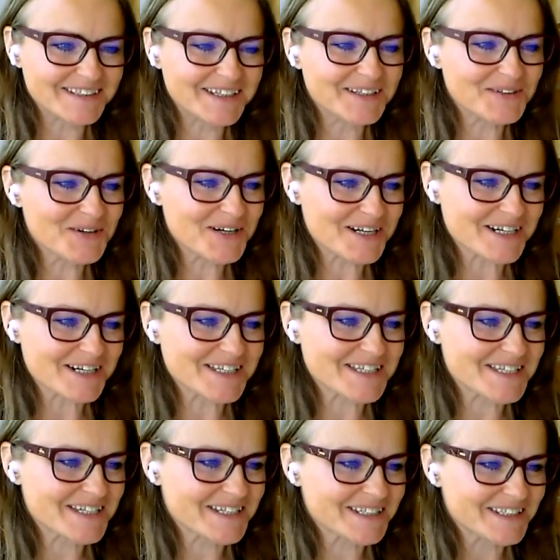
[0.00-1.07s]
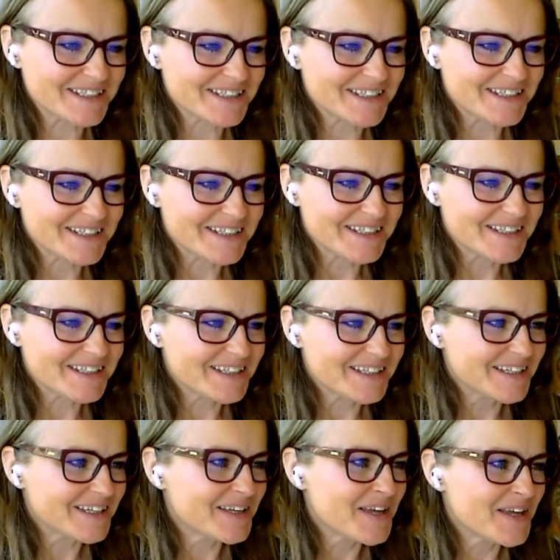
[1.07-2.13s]
Excellent.
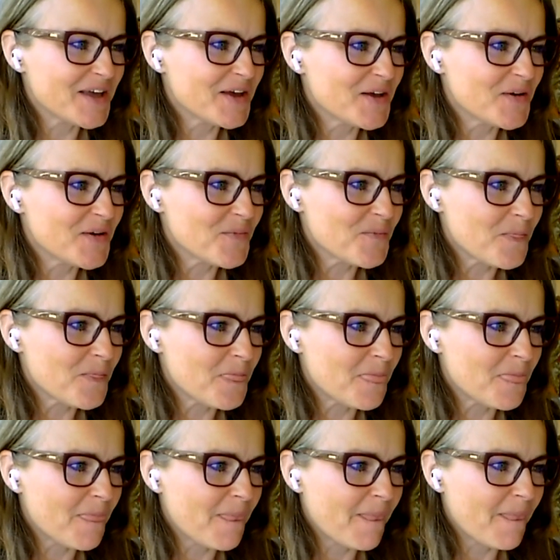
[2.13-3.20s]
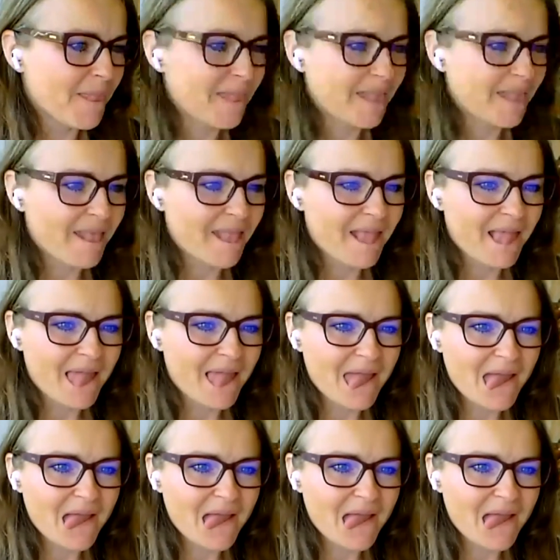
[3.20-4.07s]
Excellent. I was just mentioning last night someone